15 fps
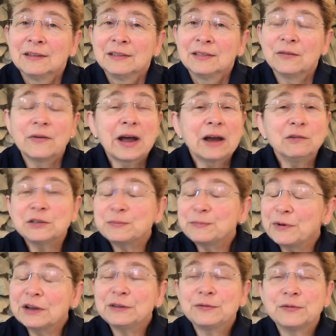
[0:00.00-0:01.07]
The virus
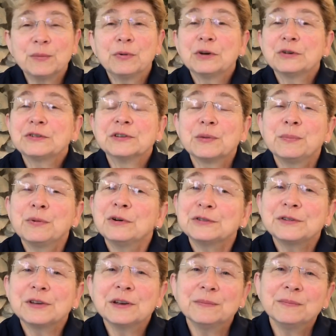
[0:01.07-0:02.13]
spreads from person to
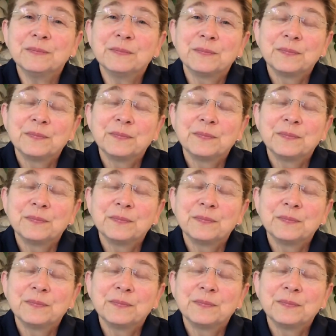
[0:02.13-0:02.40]
person.